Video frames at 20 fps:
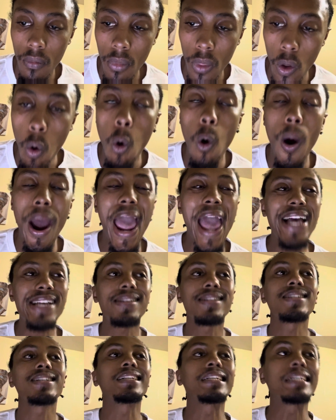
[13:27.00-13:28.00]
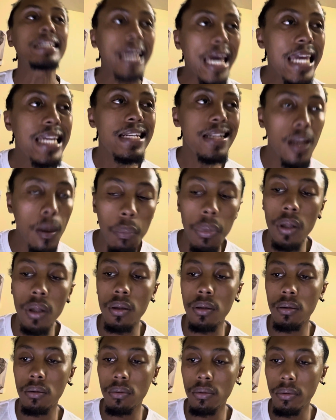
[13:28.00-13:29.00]
or
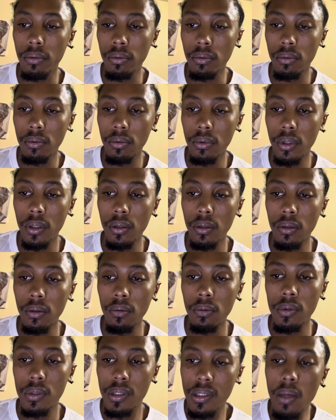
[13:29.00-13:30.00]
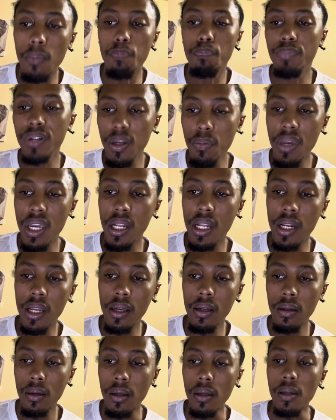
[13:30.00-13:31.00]
ascertainable, simply
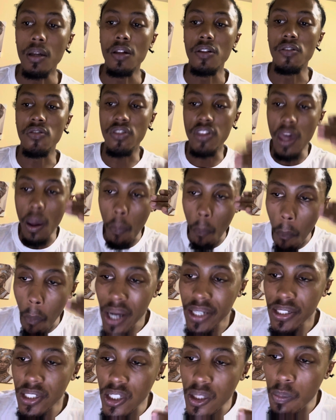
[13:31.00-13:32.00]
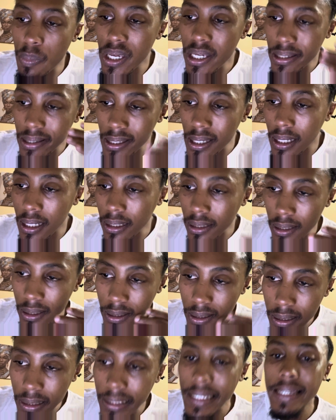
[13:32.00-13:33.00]
meaning there must be
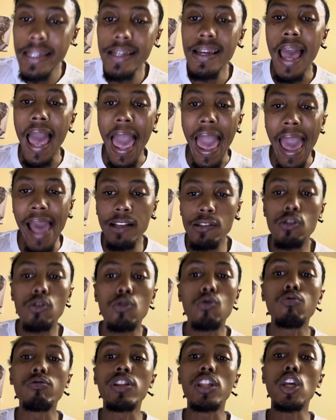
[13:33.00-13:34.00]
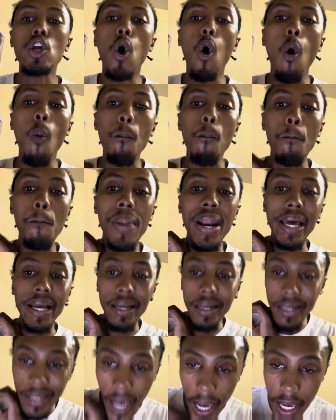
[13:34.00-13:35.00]
certainty as to the
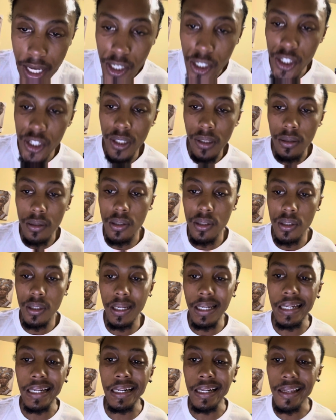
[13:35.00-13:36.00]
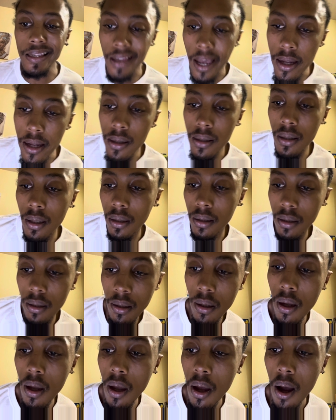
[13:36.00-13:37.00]
obligations created
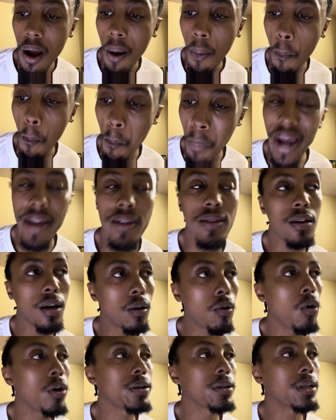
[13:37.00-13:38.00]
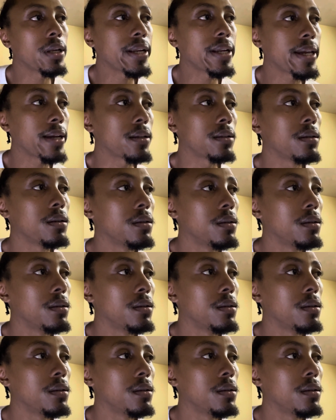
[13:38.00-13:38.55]
by the contract.